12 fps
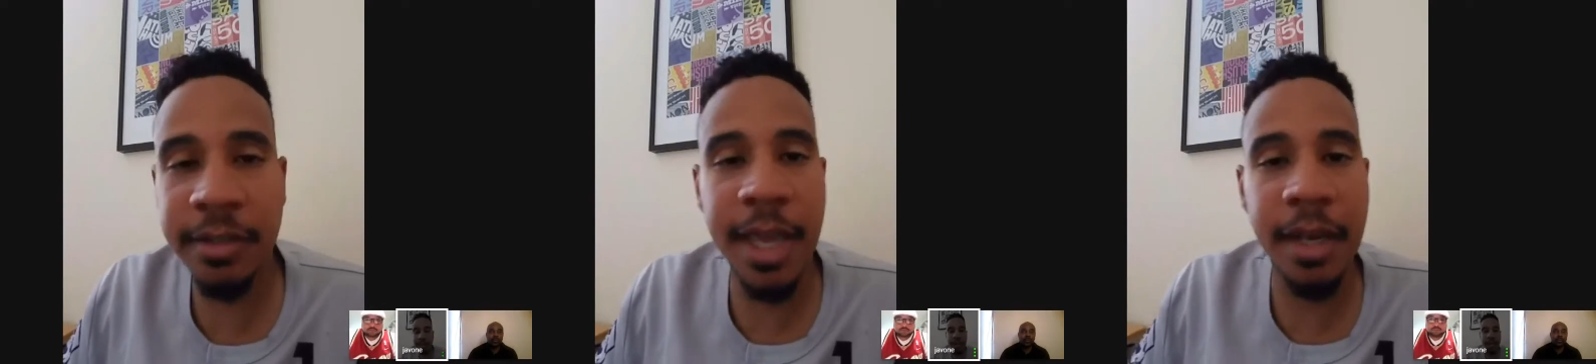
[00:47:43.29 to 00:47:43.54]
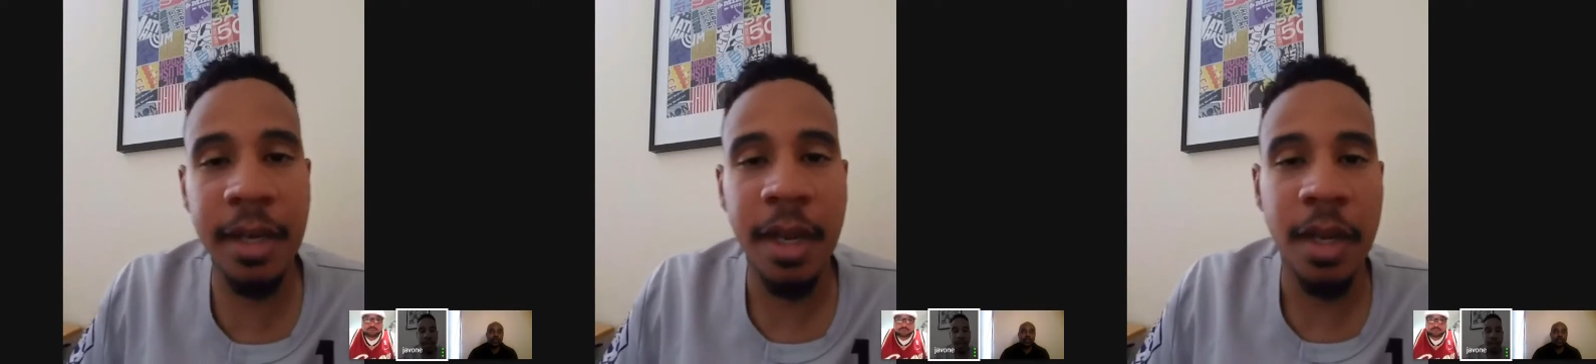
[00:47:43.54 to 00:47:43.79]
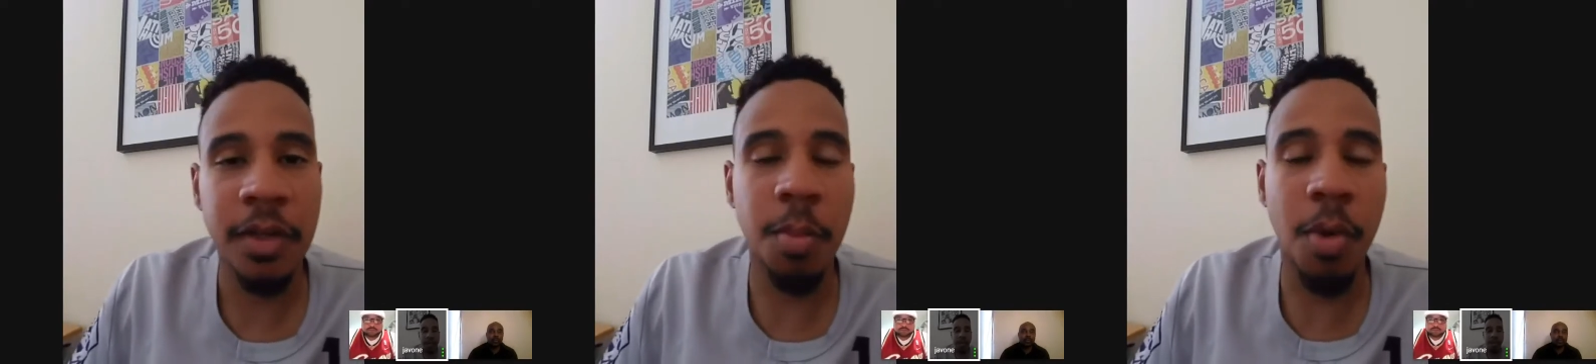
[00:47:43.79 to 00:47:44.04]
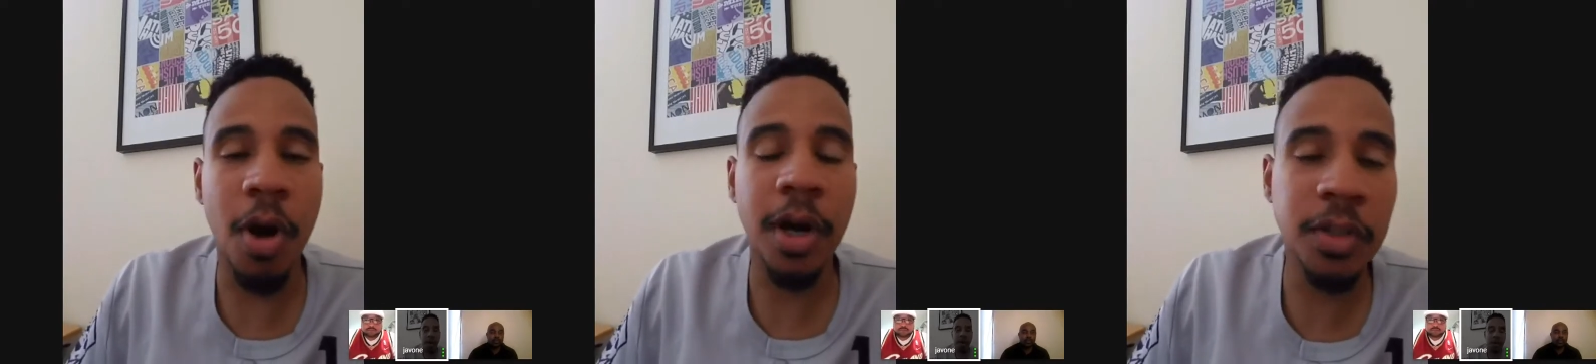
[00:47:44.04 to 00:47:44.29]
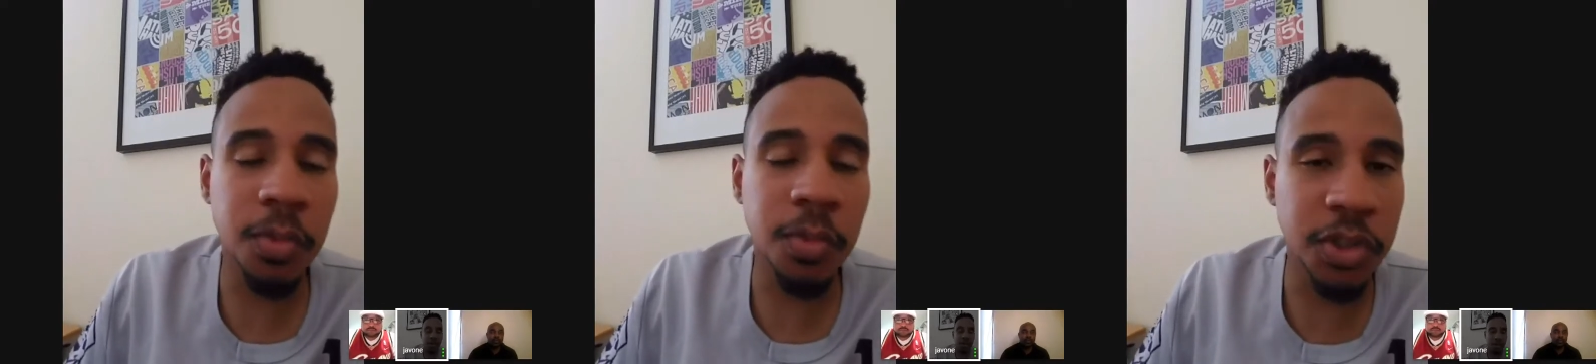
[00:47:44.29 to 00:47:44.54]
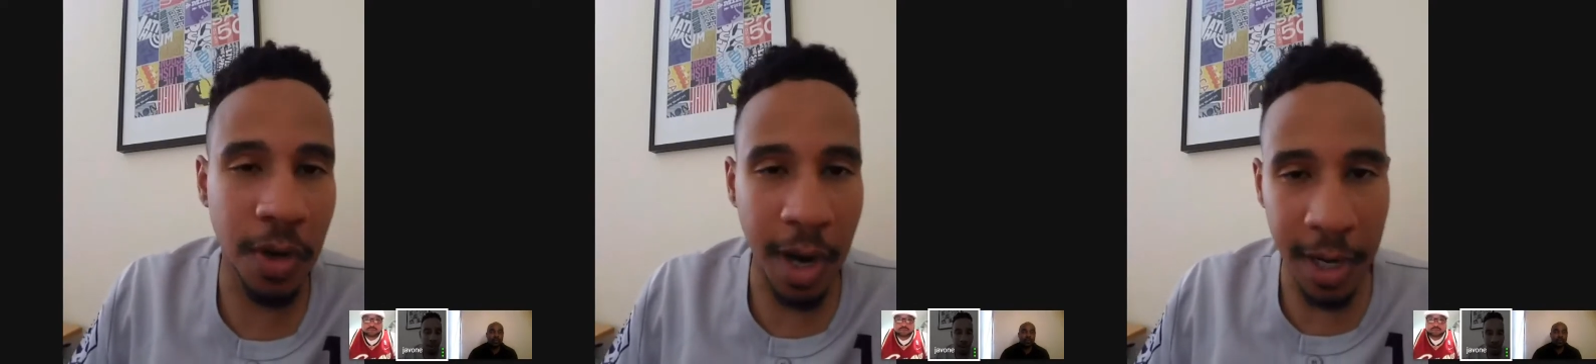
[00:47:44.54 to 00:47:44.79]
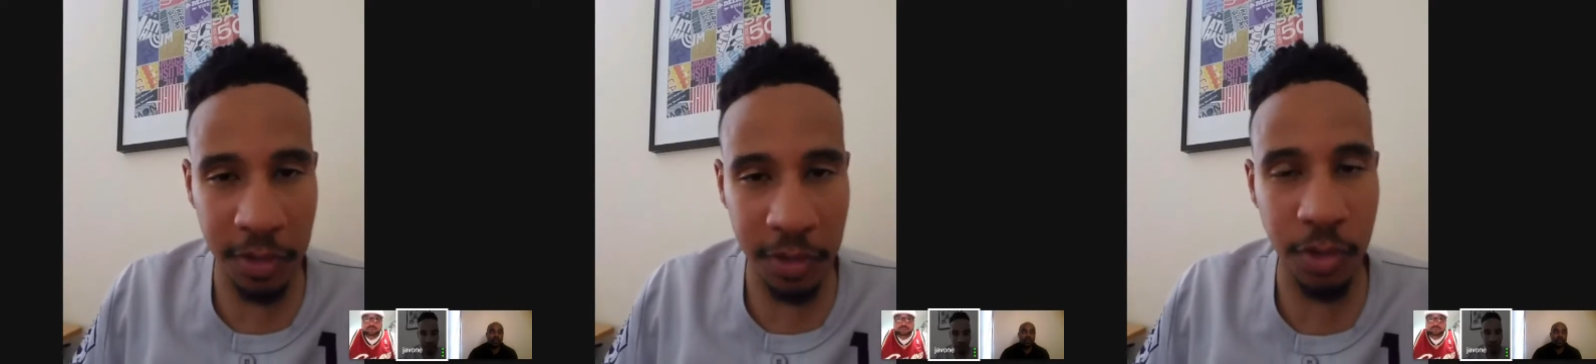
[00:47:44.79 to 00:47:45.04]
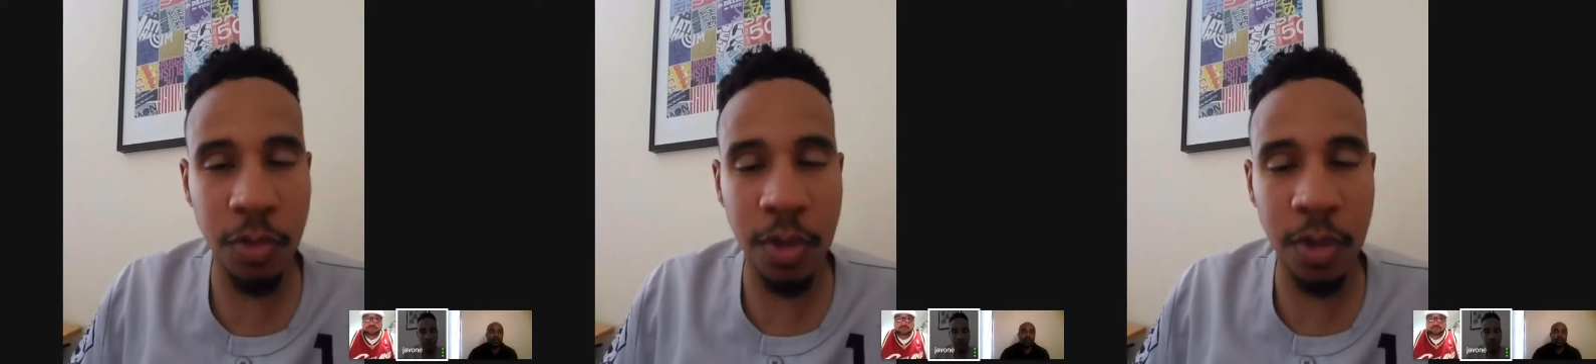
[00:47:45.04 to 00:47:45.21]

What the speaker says: that DeMarcus was trying to